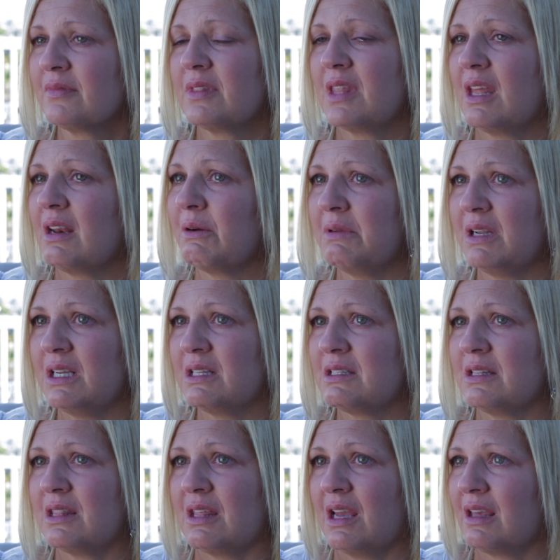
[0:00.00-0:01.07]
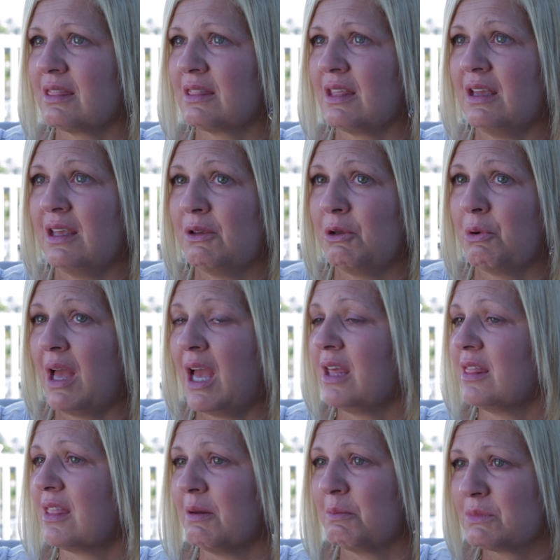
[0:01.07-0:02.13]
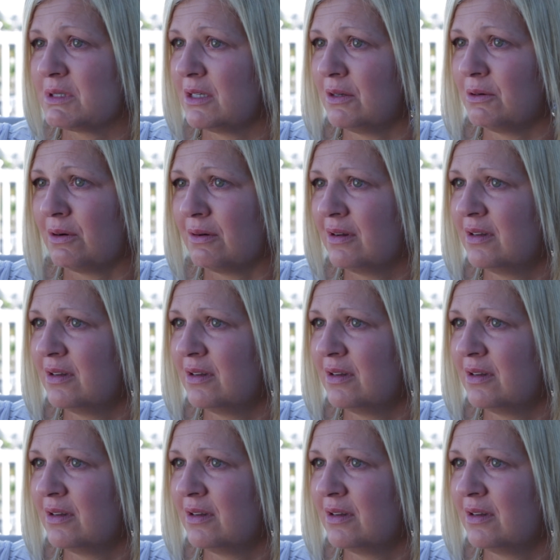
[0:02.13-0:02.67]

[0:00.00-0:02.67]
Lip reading: They don't need to think that you hate them too.